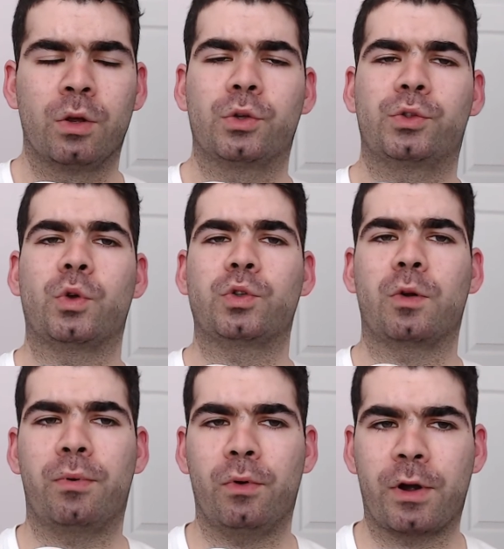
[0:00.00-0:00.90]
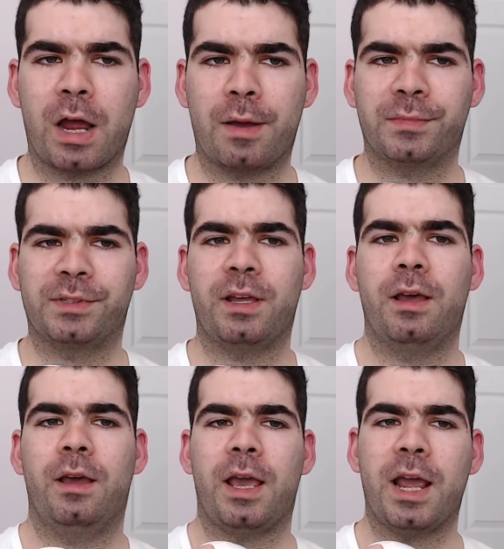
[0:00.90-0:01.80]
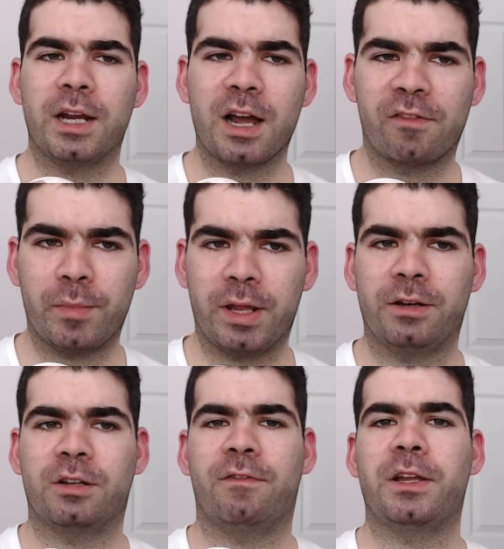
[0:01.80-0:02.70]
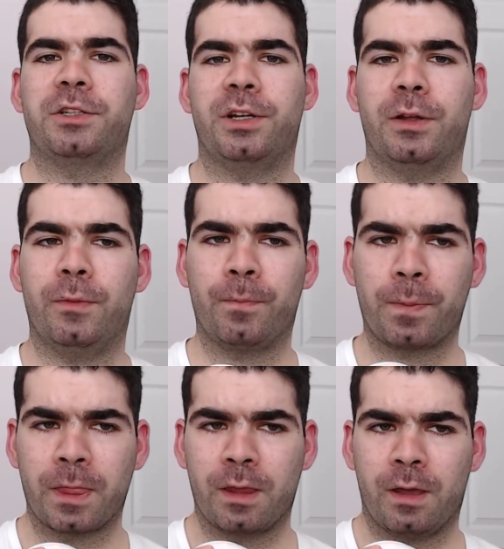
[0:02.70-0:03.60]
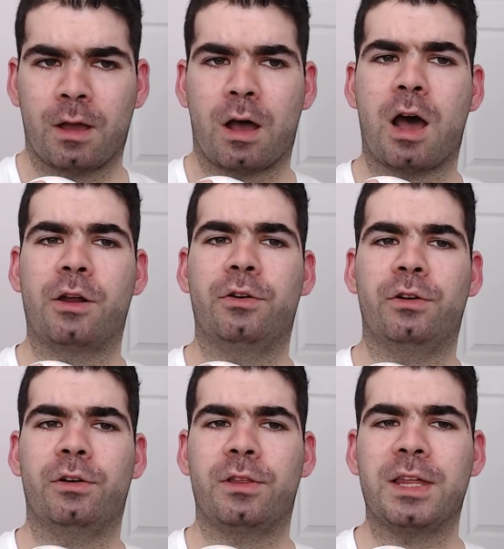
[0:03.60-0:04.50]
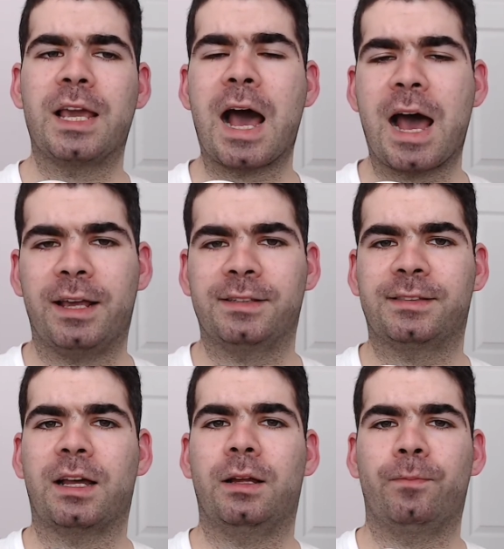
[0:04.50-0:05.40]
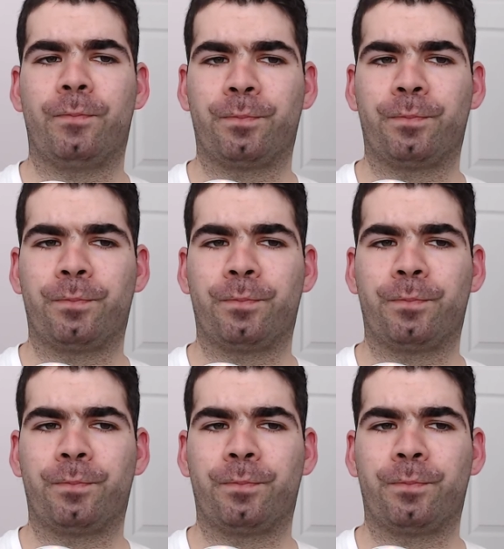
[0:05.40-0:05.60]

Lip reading: social programs and government intervention under the guise that